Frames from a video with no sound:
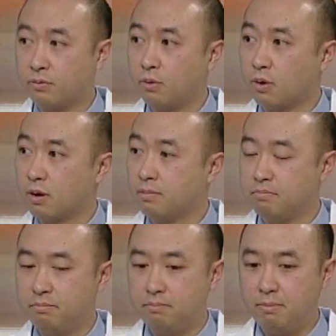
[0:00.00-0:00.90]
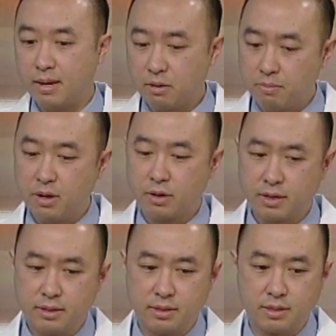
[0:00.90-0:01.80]
for
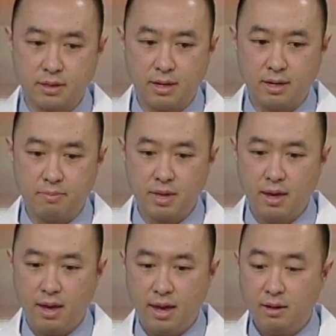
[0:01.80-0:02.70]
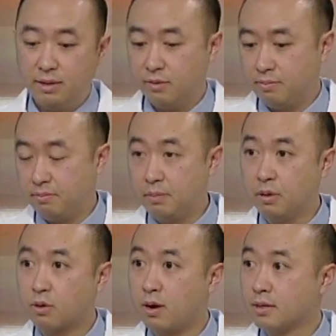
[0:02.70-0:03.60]
Americans and even
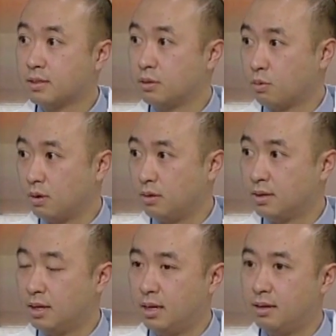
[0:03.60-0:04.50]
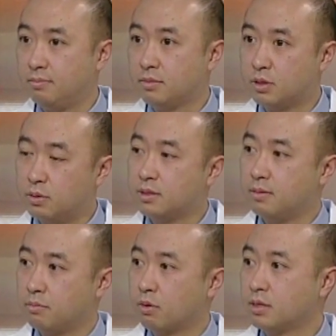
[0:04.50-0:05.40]
people across the world. So it's
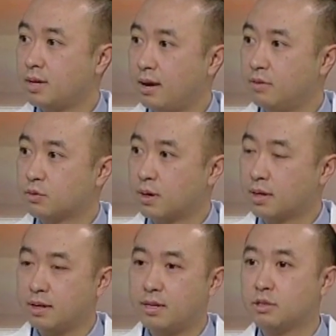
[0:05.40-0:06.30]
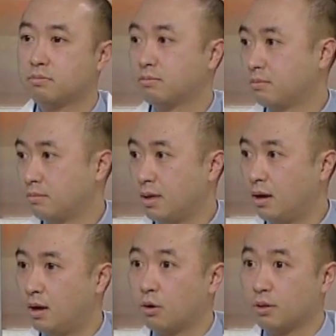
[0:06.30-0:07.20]
important to have this recognized
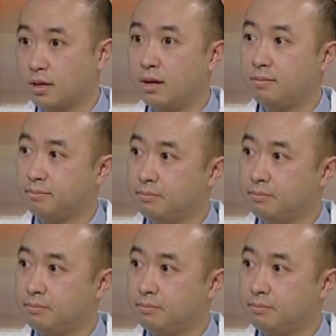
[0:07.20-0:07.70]
early on.